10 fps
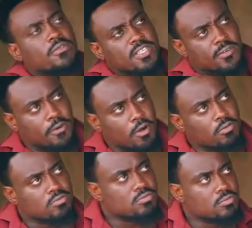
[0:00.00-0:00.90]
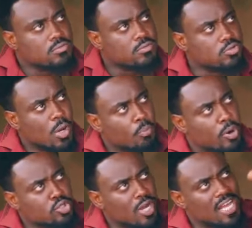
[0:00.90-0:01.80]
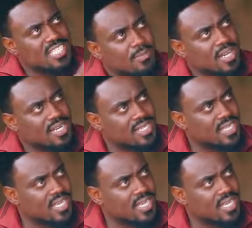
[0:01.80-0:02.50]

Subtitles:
First of all, don't point your hands at me like that